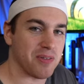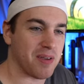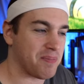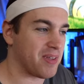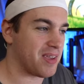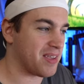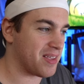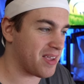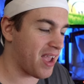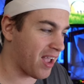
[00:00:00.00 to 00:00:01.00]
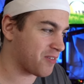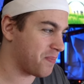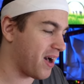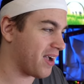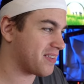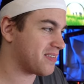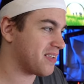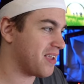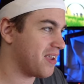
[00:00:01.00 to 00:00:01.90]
that play Xbox,